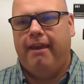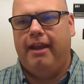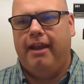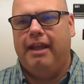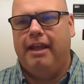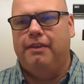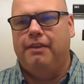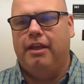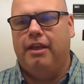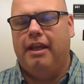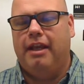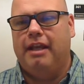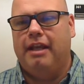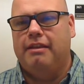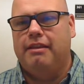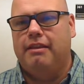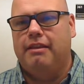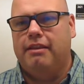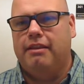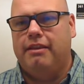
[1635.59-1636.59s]

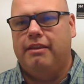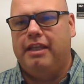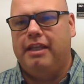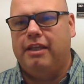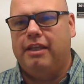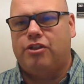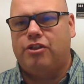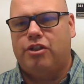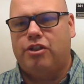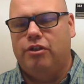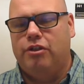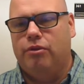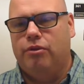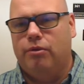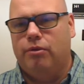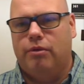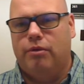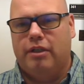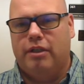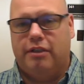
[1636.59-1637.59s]
And the
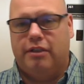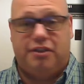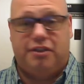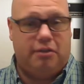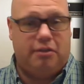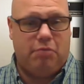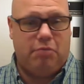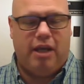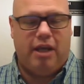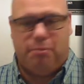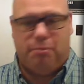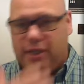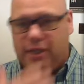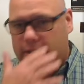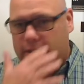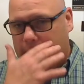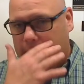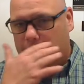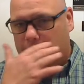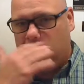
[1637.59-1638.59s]
issue, at least in my
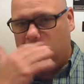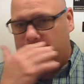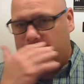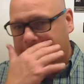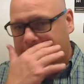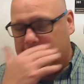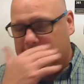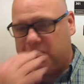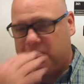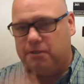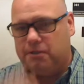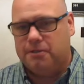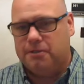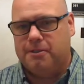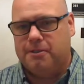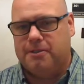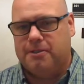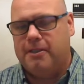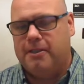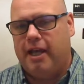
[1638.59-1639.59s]
opinion, one of the issues
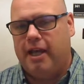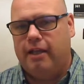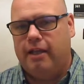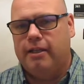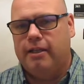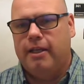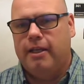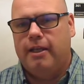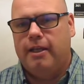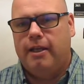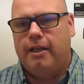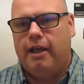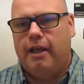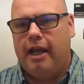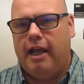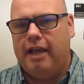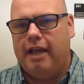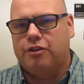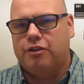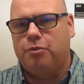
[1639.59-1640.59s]
is that
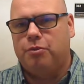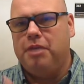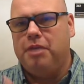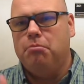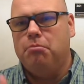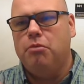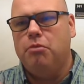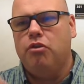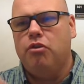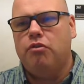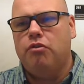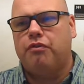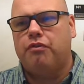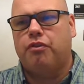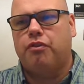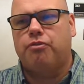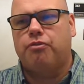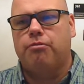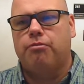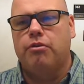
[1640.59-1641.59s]
as we move
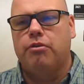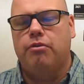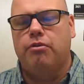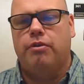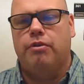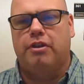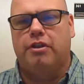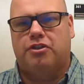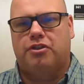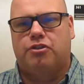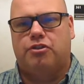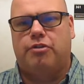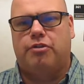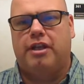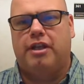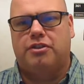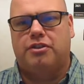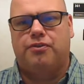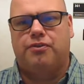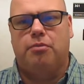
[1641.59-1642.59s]
through this
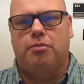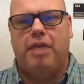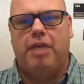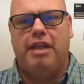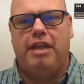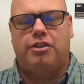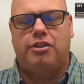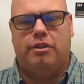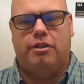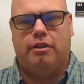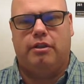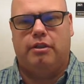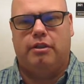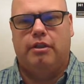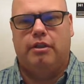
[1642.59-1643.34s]
transformation